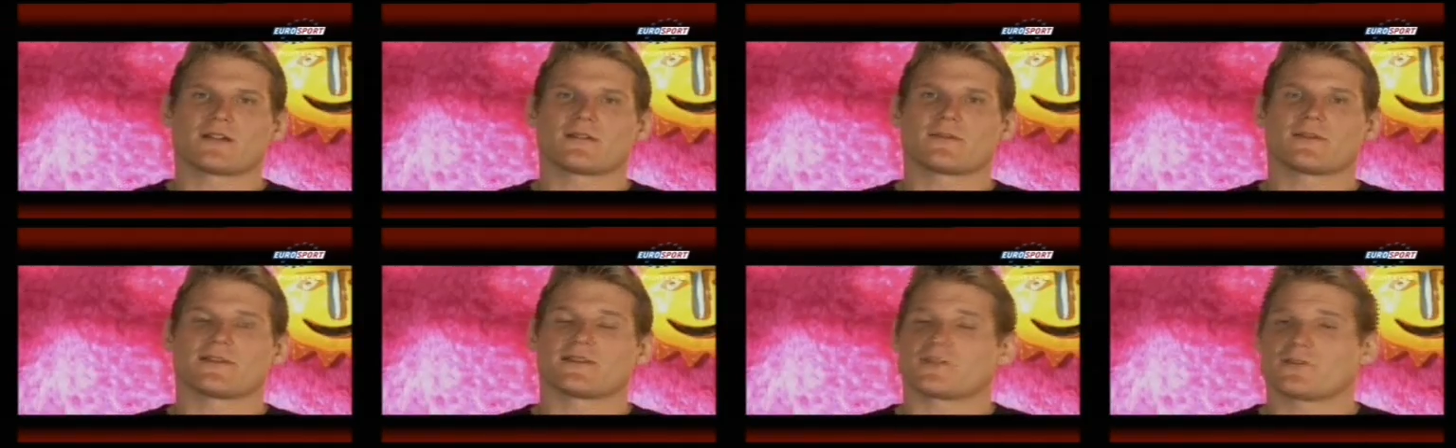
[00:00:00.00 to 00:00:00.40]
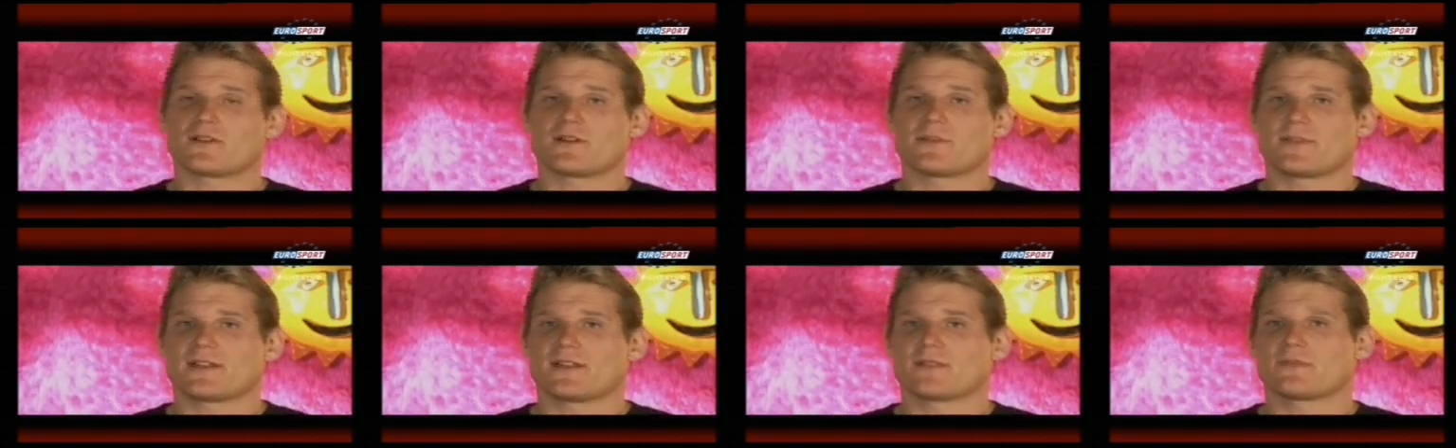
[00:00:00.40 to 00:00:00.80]
he's
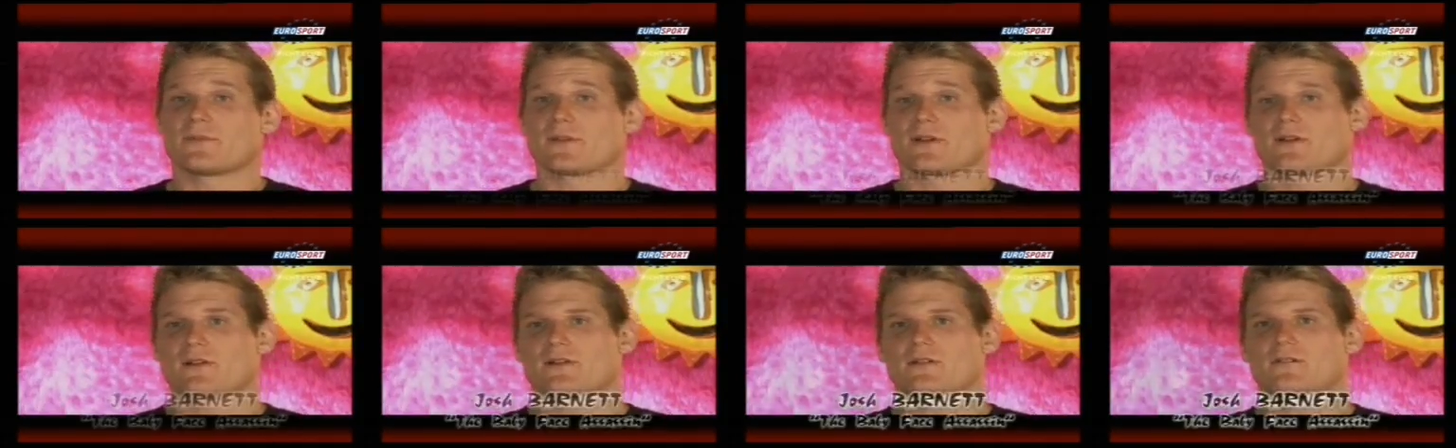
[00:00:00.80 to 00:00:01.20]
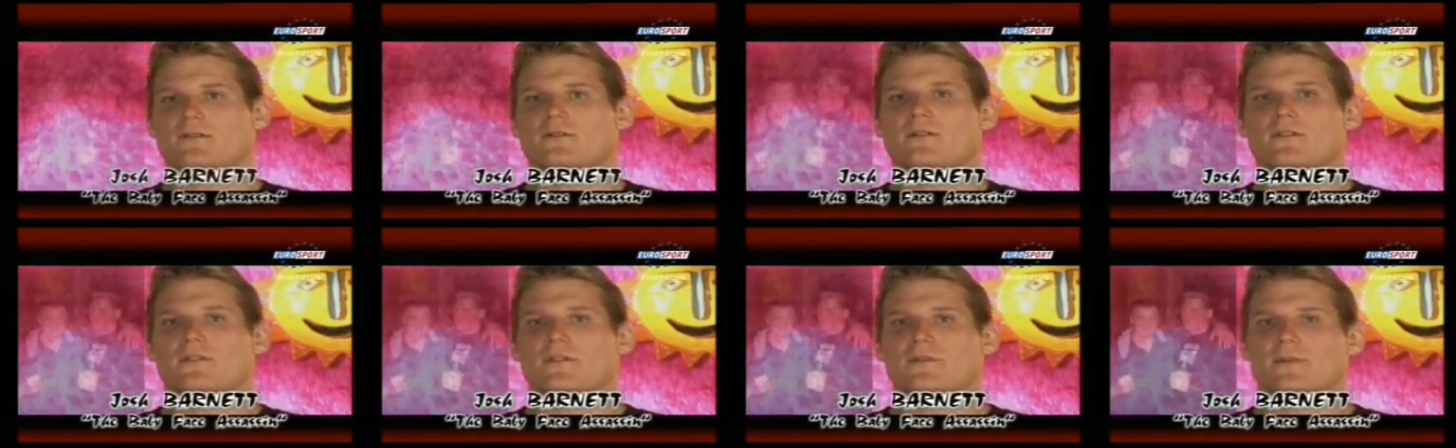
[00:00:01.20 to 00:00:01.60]
already beaten Mirko,
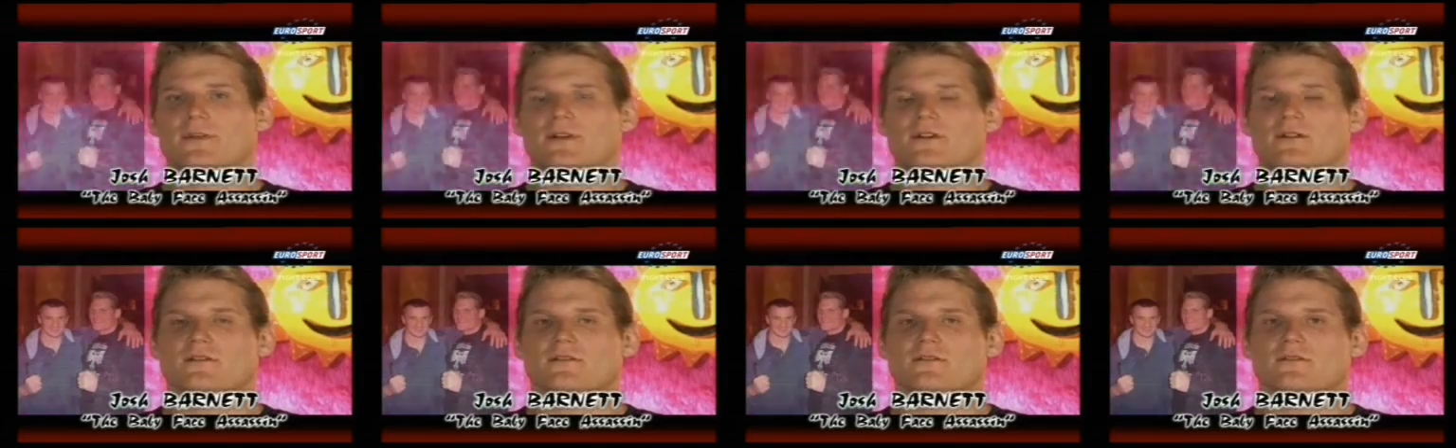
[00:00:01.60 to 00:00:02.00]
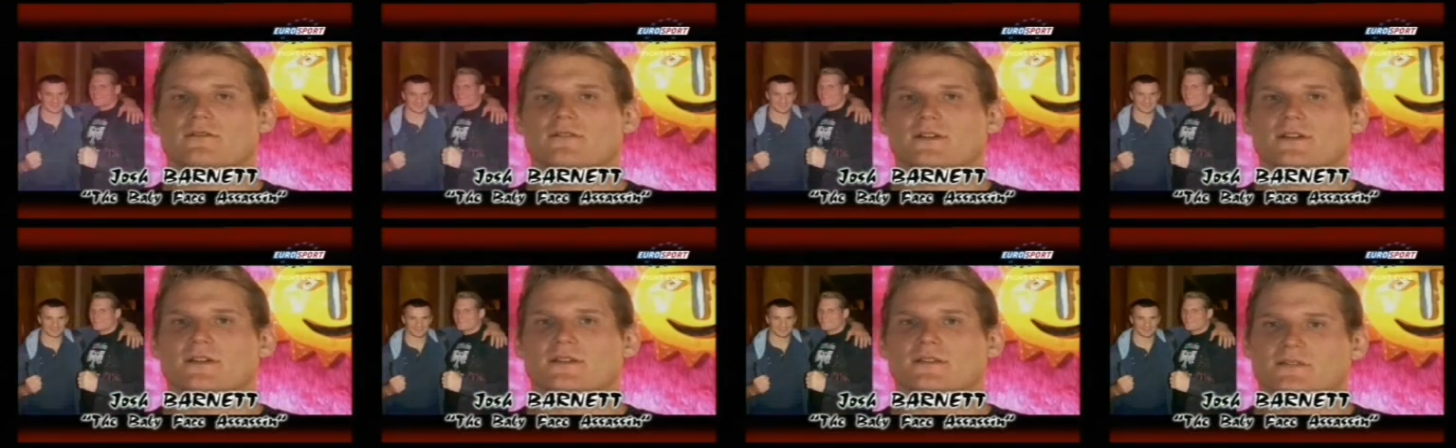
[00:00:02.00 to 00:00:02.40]
although Mirko
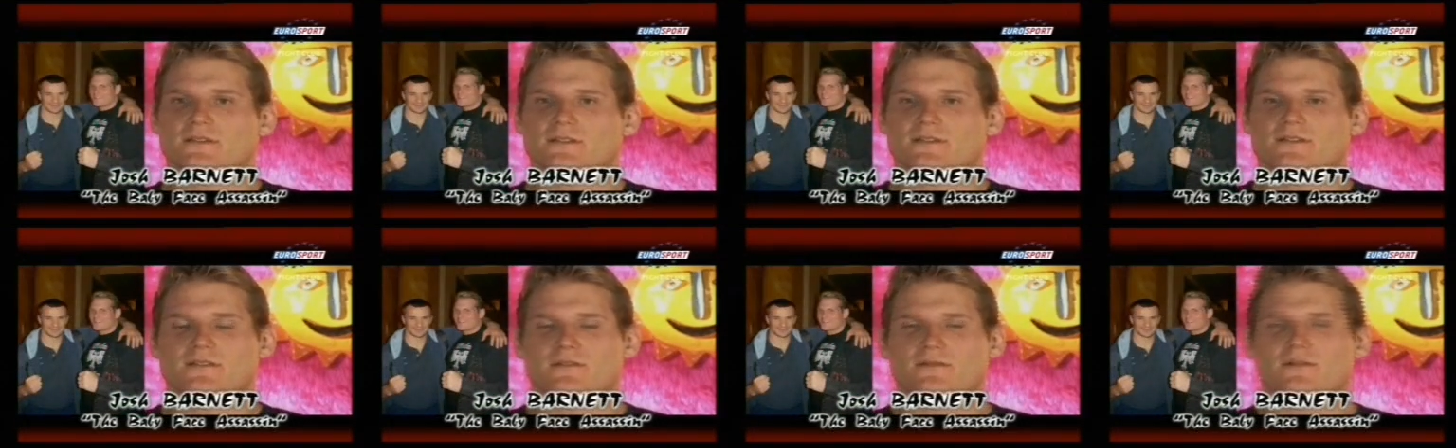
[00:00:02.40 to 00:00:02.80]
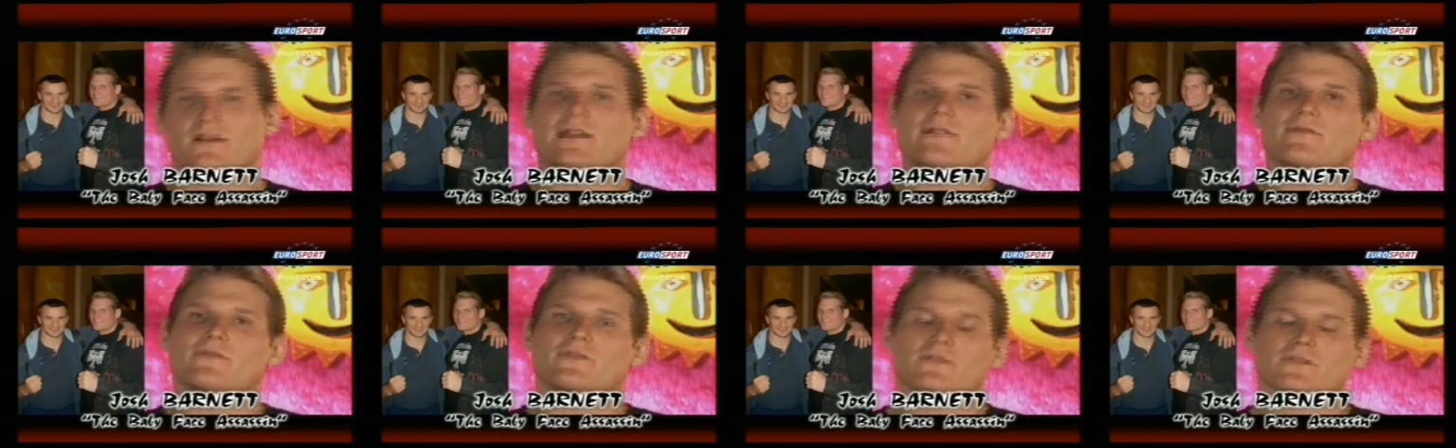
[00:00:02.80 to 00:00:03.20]
is the
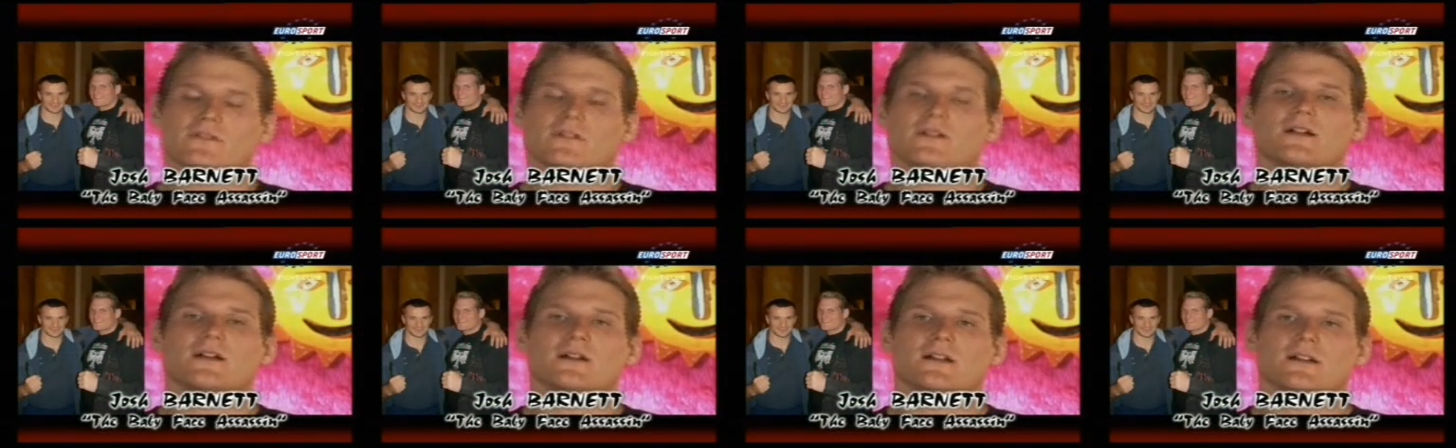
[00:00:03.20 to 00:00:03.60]
rightful